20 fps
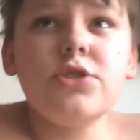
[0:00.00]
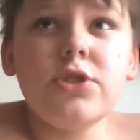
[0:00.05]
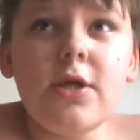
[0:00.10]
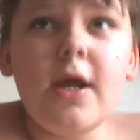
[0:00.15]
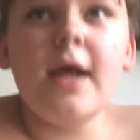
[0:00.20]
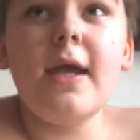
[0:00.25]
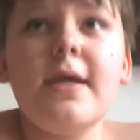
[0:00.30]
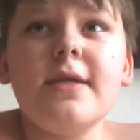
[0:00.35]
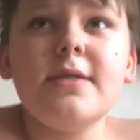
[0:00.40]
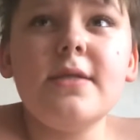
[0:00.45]

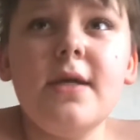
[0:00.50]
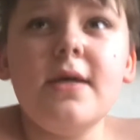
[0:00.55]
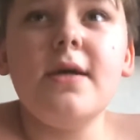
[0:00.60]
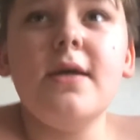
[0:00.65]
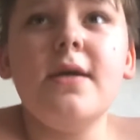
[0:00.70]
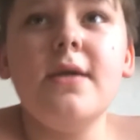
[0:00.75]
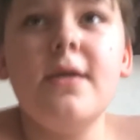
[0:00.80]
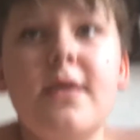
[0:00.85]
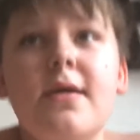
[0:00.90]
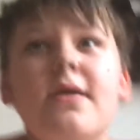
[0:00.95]
trying
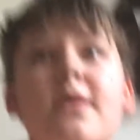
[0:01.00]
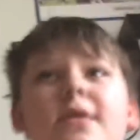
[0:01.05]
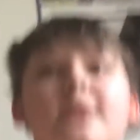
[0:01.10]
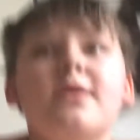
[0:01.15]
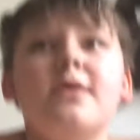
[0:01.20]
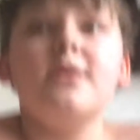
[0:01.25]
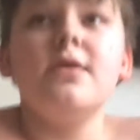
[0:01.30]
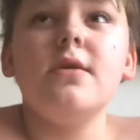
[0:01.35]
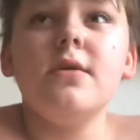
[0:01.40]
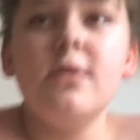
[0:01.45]
to
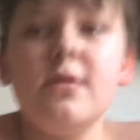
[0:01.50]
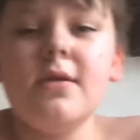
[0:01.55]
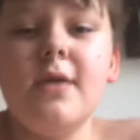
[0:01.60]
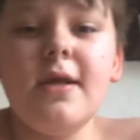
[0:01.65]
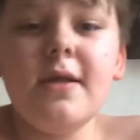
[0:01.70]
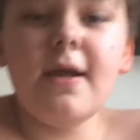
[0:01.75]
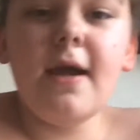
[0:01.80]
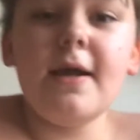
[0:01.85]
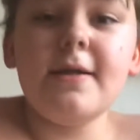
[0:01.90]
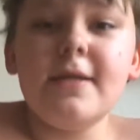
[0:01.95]

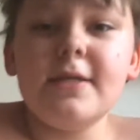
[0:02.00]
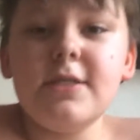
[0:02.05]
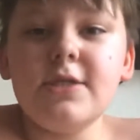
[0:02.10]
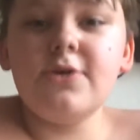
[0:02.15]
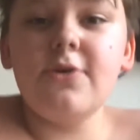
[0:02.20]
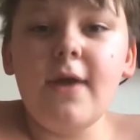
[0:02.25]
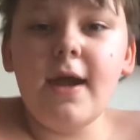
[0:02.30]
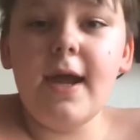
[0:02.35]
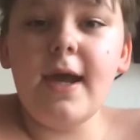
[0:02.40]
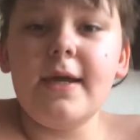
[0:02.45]
get on his
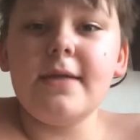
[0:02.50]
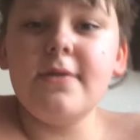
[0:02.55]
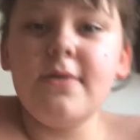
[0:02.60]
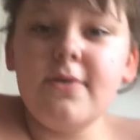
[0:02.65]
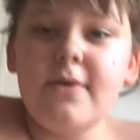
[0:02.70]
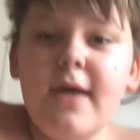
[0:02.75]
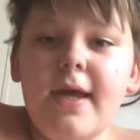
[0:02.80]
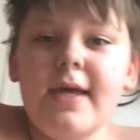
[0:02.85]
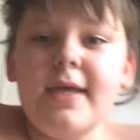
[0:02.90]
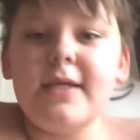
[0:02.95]
grind,
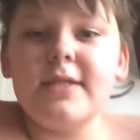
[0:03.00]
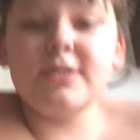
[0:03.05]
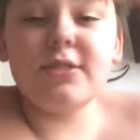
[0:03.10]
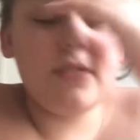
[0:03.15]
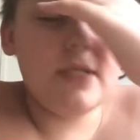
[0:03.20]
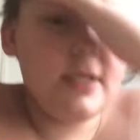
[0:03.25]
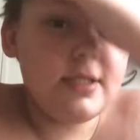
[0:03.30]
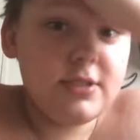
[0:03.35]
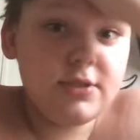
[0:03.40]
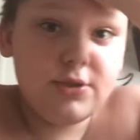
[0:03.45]
okay? He's,
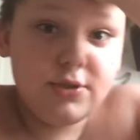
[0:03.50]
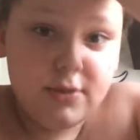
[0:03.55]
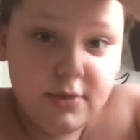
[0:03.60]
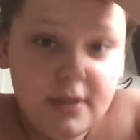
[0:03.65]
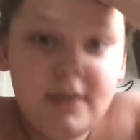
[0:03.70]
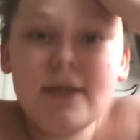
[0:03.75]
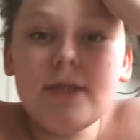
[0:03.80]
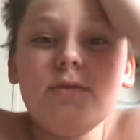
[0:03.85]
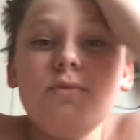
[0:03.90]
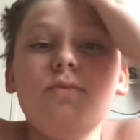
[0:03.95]
he's,
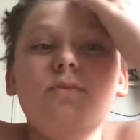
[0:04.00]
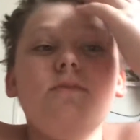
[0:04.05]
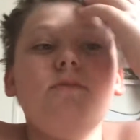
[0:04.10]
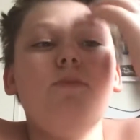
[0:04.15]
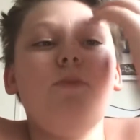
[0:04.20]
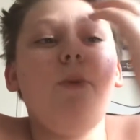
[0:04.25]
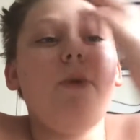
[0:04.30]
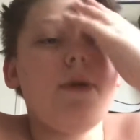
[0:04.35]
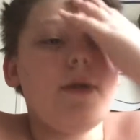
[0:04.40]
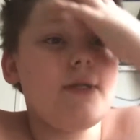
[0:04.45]
he's
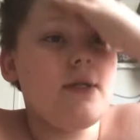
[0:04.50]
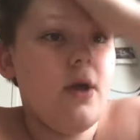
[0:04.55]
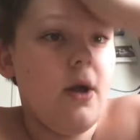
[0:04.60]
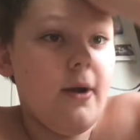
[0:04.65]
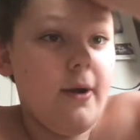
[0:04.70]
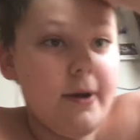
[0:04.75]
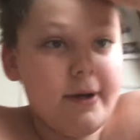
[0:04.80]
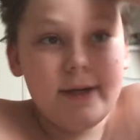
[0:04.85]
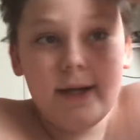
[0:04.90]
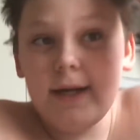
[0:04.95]
working
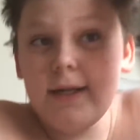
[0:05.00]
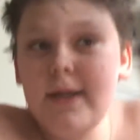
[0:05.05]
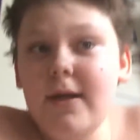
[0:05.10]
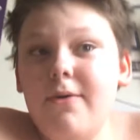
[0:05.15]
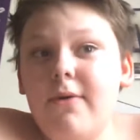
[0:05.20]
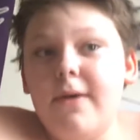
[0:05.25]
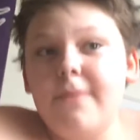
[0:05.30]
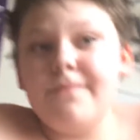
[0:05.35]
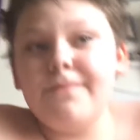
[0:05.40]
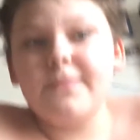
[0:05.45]
hard, I
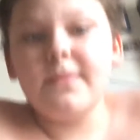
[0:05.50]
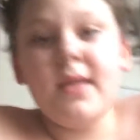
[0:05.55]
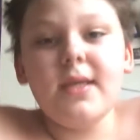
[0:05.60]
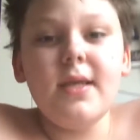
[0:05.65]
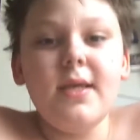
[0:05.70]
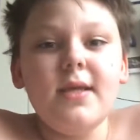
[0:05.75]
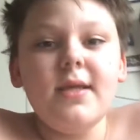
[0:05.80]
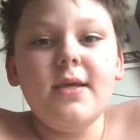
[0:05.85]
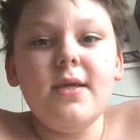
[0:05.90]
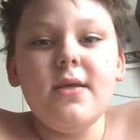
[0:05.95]
know him.
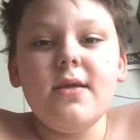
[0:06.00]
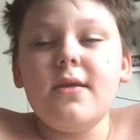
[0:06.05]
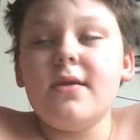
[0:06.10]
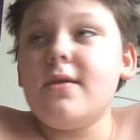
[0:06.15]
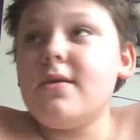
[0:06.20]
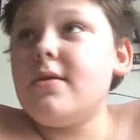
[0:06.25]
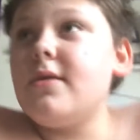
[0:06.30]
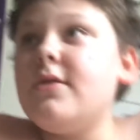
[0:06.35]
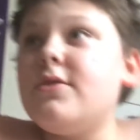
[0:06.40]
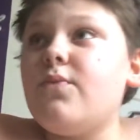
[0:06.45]

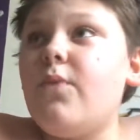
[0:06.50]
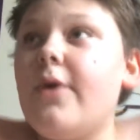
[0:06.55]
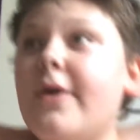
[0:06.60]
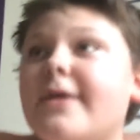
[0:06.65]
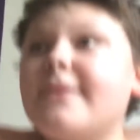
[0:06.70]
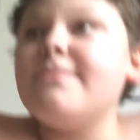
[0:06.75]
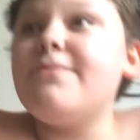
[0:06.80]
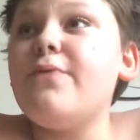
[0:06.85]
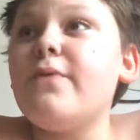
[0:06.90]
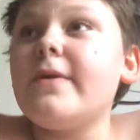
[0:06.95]
He's
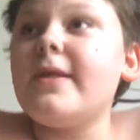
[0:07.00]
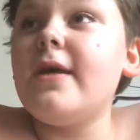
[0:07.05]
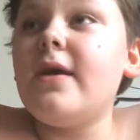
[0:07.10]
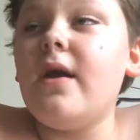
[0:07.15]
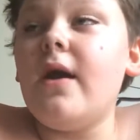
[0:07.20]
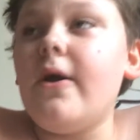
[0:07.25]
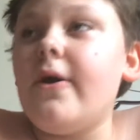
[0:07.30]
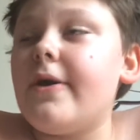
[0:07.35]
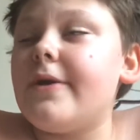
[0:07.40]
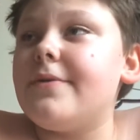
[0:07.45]
working pretty
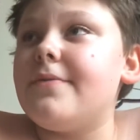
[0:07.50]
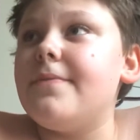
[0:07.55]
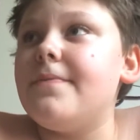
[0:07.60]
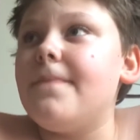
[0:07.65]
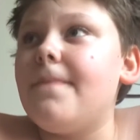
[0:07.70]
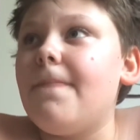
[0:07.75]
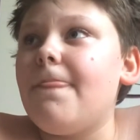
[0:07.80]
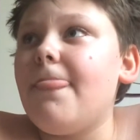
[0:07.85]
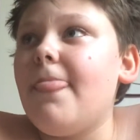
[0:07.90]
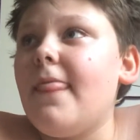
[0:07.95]
hard
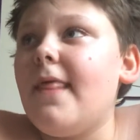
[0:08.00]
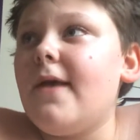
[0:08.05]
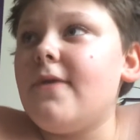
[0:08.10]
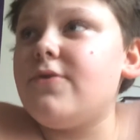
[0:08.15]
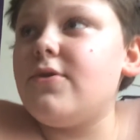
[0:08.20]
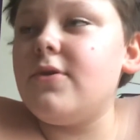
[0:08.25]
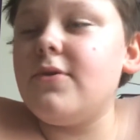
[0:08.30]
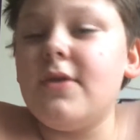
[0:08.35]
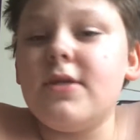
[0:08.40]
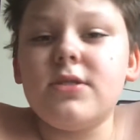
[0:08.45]

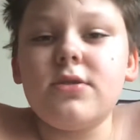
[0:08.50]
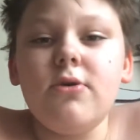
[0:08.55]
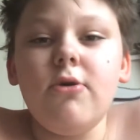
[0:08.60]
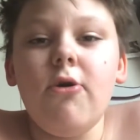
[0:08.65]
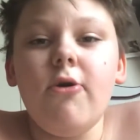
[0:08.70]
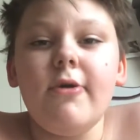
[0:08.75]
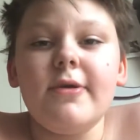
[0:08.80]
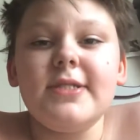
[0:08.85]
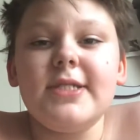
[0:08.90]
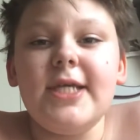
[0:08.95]
through this
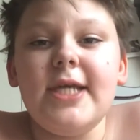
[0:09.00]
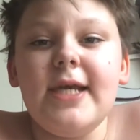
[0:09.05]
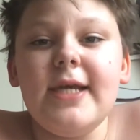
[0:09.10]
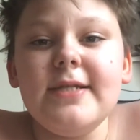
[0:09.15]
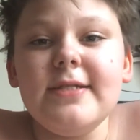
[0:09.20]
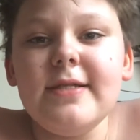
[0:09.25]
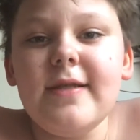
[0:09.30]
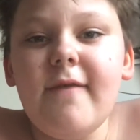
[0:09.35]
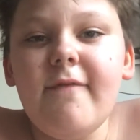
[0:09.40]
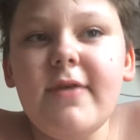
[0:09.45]

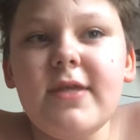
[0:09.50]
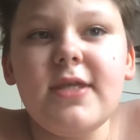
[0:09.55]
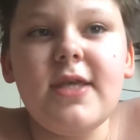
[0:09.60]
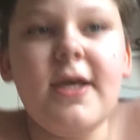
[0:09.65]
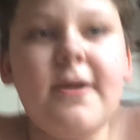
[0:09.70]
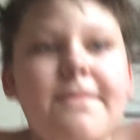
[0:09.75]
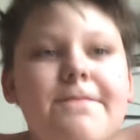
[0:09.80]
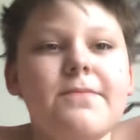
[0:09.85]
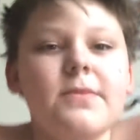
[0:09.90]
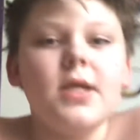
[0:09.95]
quarantine and
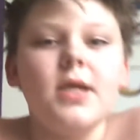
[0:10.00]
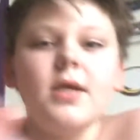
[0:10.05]
everything.